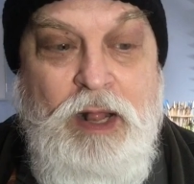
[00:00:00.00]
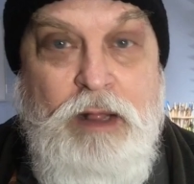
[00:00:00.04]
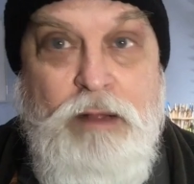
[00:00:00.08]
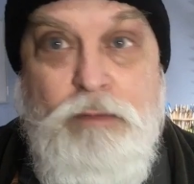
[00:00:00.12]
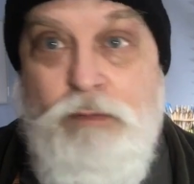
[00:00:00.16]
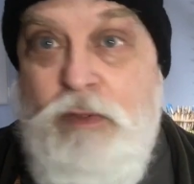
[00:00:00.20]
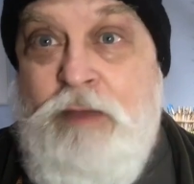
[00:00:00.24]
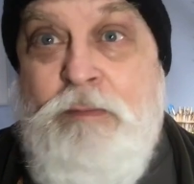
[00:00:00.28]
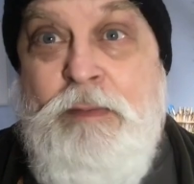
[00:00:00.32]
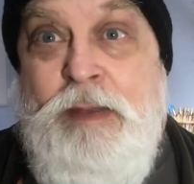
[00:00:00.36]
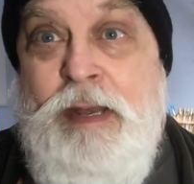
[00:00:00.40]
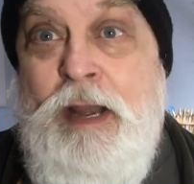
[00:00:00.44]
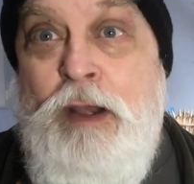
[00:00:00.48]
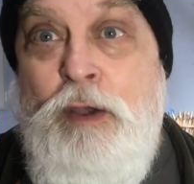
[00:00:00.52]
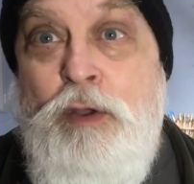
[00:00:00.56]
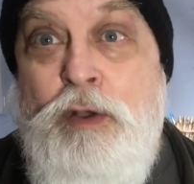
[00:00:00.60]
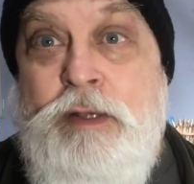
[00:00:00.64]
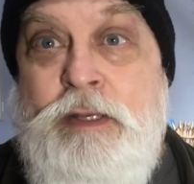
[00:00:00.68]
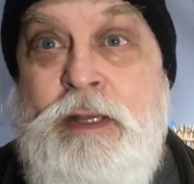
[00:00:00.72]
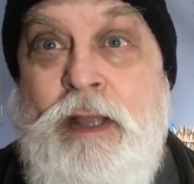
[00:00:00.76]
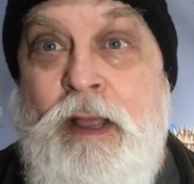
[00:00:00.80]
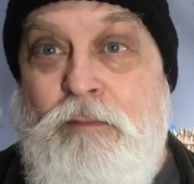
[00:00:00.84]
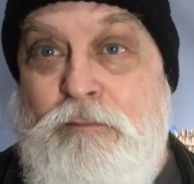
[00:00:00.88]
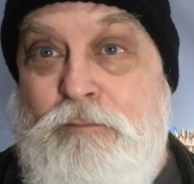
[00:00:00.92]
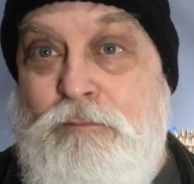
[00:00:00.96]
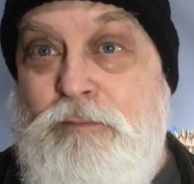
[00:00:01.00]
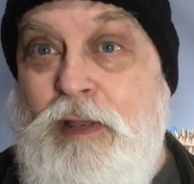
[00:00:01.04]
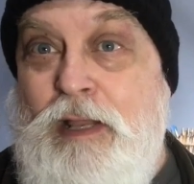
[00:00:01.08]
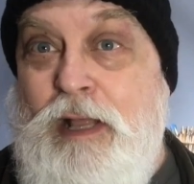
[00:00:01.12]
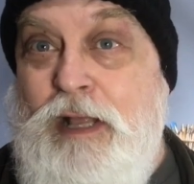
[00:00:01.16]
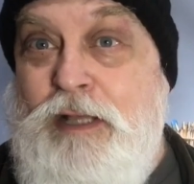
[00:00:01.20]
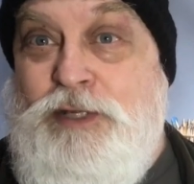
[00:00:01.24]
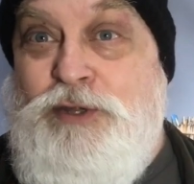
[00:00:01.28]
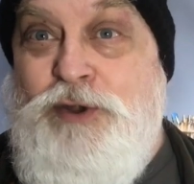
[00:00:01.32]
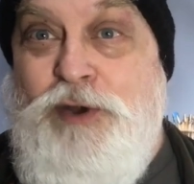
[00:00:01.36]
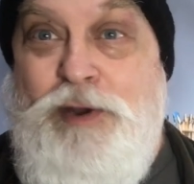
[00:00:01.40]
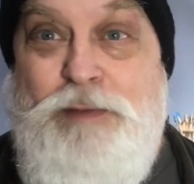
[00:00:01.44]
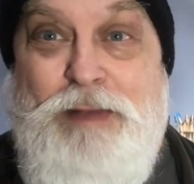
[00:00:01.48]
well, they've been in lockdown for the
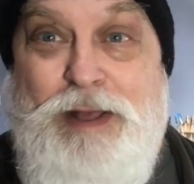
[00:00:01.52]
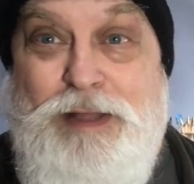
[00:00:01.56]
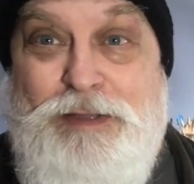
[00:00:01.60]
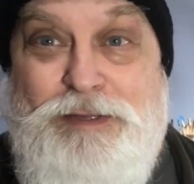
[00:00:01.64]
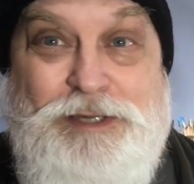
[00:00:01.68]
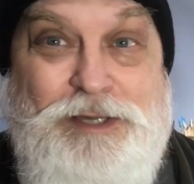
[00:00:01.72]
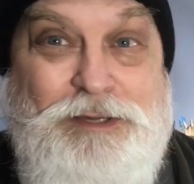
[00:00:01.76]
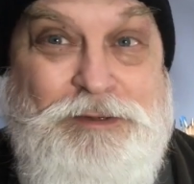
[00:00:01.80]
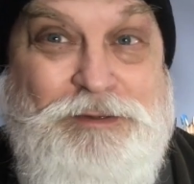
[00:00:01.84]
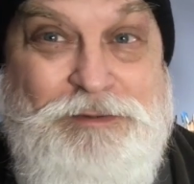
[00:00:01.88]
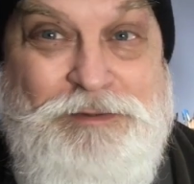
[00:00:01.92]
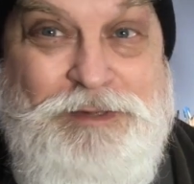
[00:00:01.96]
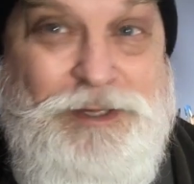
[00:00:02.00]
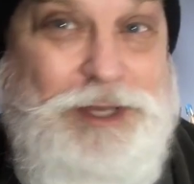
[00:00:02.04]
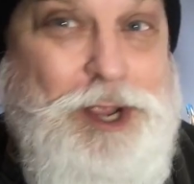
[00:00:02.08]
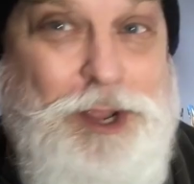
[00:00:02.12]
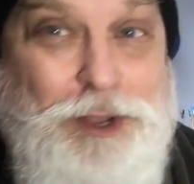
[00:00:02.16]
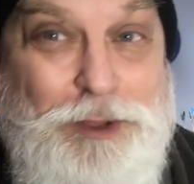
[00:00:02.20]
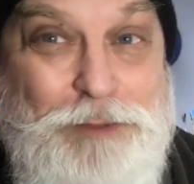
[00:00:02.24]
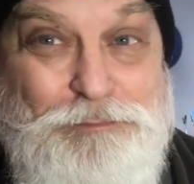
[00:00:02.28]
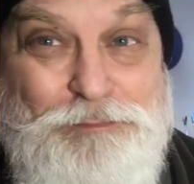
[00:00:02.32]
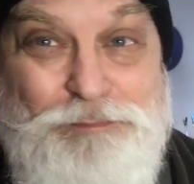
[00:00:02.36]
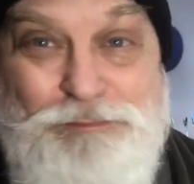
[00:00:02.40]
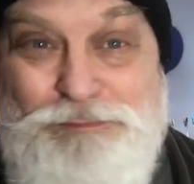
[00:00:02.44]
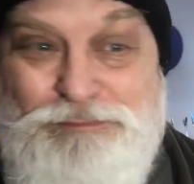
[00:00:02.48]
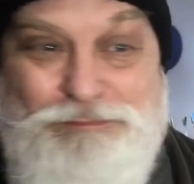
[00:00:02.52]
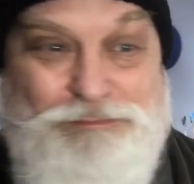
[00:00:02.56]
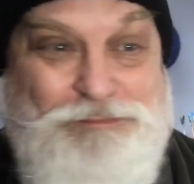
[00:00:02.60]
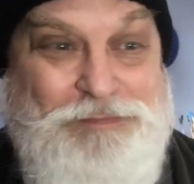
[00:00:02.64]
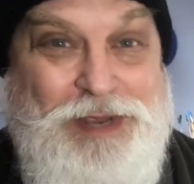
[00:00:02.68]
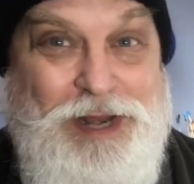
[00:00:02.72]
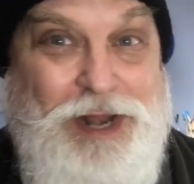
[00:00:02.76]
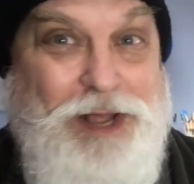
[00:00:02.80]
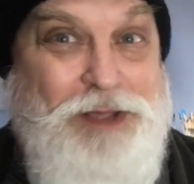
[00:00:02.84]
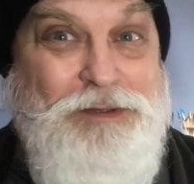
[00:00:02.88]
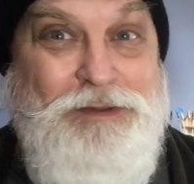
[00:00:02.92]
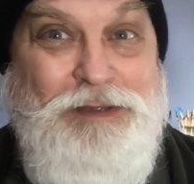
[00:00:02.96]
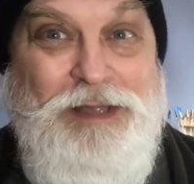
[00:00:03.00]
last 3 months. So, you
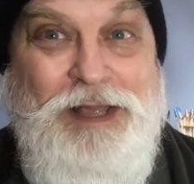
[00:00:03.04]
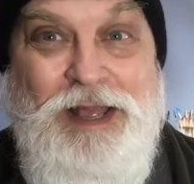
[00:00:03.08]
know,